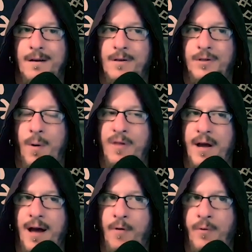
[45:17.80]
So I
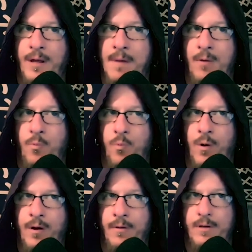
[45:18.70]
think I've only made
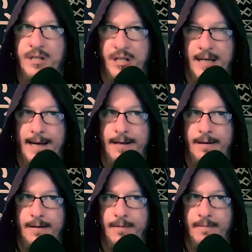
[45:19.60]
one other set
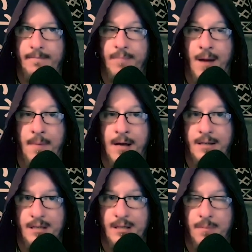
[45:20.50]
by my
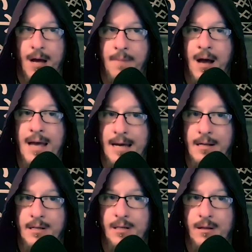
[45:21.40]
by my
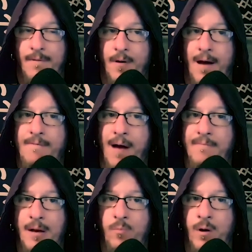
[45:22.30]
hands. I've, I've
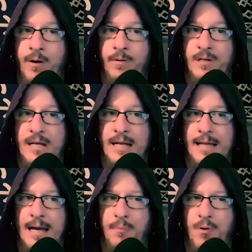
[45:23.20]
made one other set
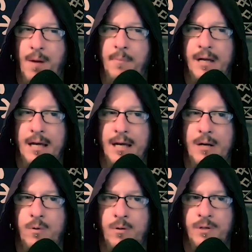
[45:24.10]
that probably
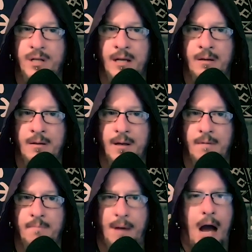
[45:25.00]
equals in
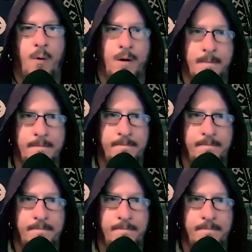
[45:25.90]
in power